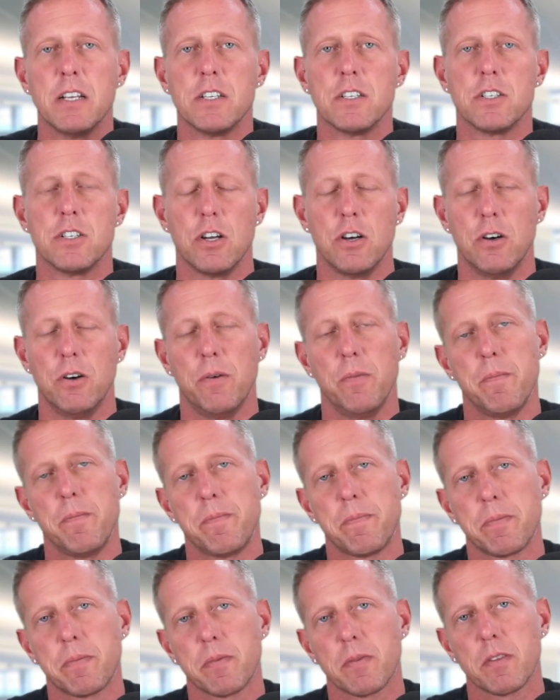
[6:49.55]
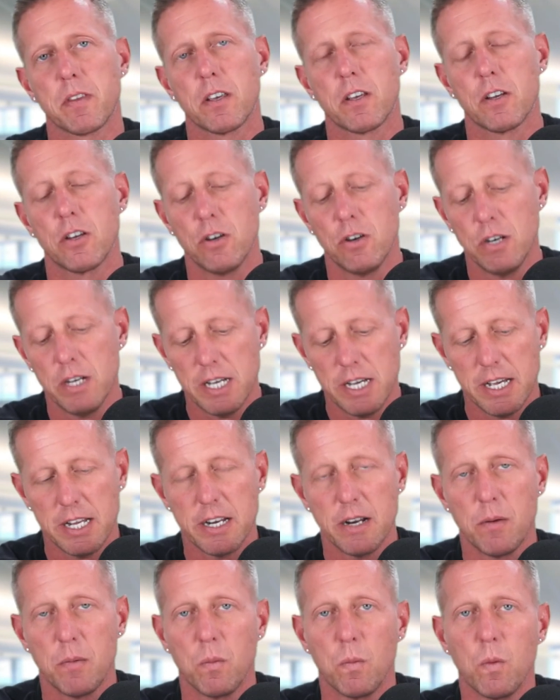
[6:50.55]
So go
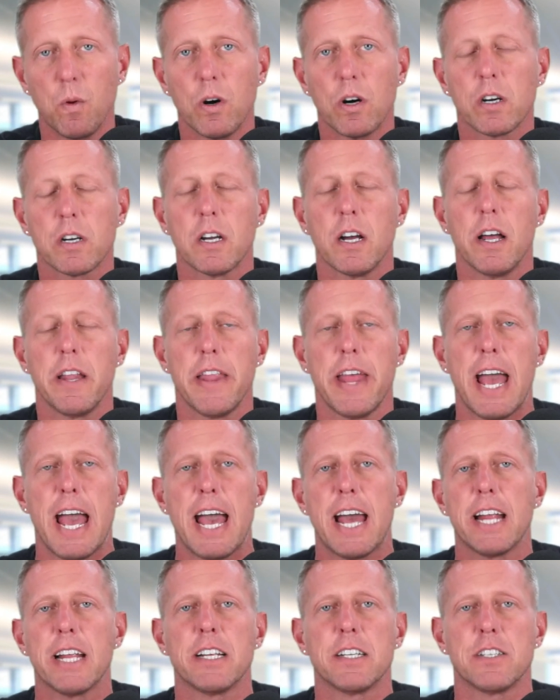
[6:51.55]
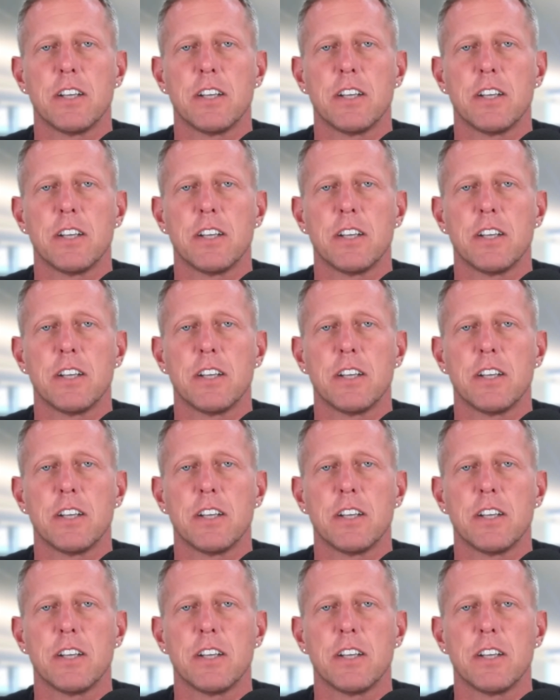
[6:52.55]
ahead and work on that.